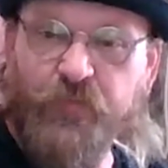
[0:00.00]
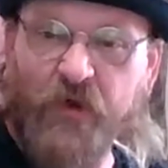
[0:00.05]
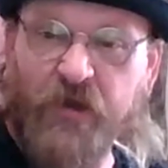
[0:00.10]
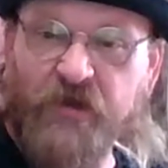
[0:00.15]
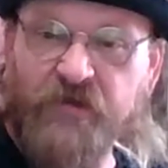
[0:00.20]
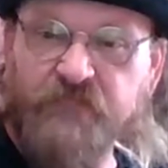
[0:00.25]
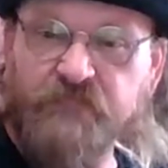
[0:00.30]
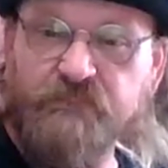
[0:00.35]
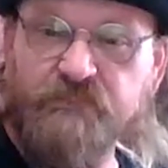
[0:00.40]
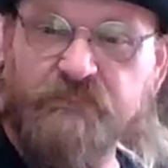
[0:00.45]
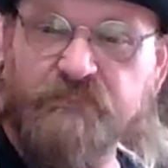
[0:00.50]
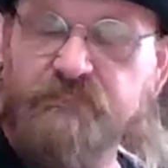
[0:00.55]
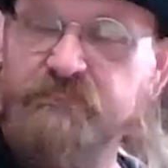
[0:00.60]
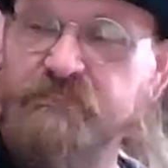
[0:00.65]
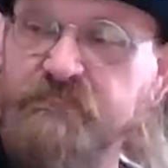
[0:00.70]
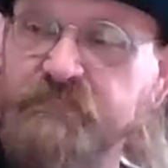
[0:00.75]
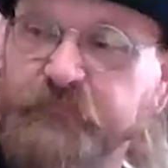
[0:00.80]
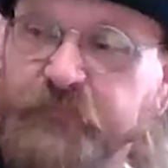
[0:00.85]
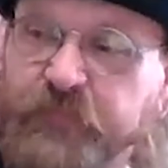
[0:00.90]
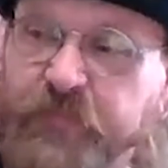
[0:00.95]
But
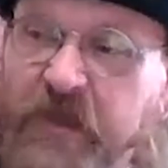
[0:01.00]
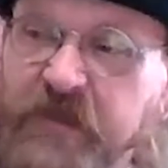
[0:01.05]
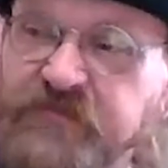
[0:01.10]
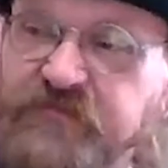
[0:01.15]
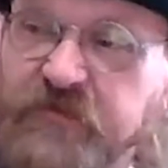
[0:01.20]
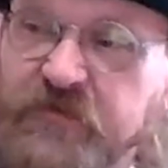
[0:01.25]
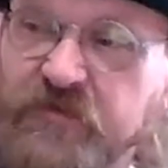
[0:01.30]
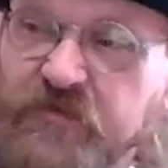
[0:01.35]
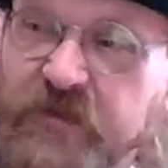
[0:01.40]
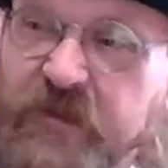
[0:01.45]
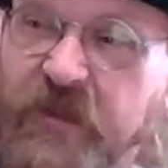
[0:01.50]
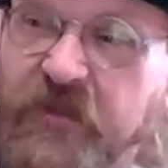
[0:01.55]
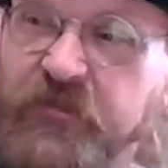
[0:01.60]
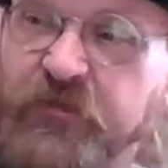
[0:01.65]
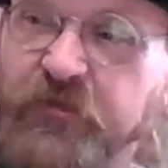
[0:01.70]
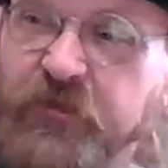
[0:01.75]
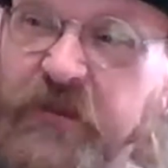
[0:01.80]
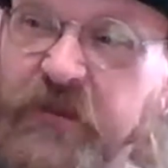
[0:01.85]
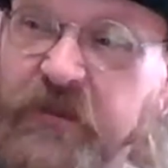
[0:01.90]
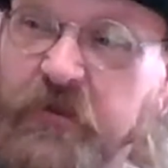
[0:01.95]
basically, I
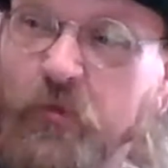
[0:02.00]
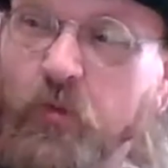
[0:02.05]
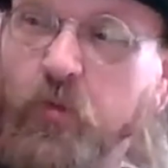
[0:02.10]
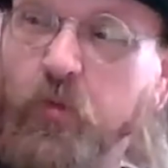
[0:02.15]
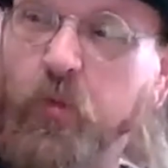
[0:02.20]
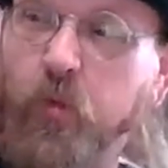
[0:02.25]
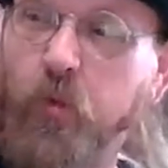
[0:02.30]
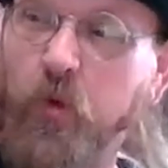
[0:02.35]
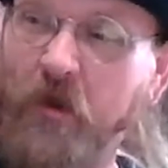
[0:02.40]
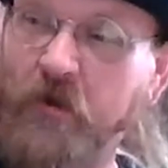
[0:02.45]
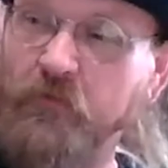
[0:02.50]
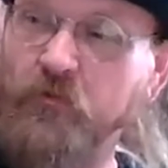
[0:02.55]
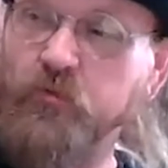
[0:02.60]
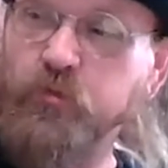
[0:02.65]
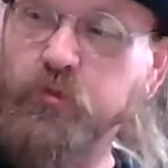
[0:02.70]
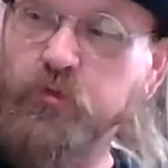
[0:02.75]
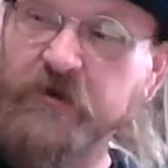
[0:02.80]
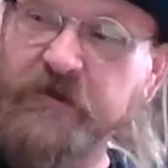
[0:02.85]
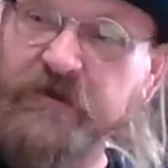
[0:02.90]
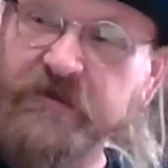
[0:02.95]
think what
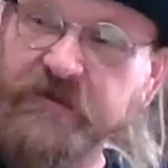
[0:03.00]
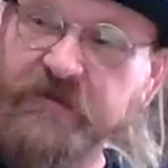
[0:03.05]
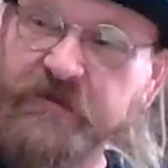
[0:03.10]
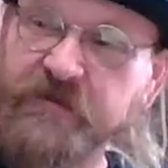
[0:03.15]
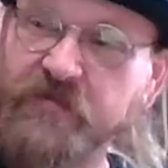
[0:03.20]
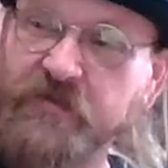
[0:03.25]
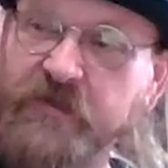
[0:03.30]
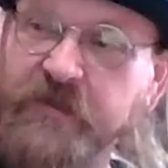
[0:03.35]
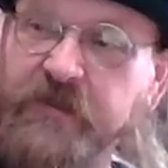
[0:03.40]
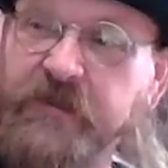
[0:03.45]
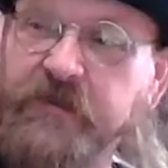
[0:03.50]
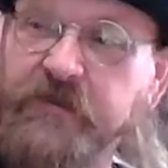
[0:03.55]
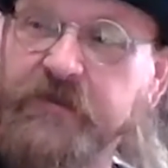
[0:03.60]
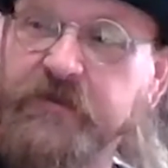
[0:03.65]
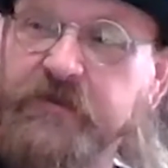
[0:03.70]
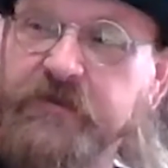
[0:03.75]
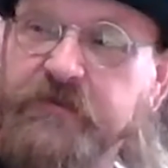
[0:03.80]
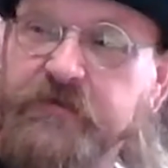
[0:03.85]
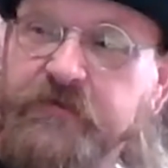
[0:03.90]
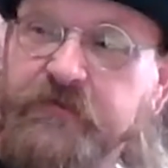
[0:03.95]

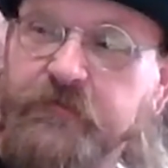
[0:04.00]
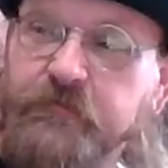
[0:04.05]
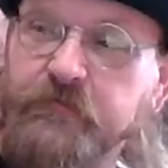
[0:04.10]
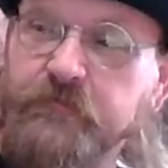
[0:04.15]
really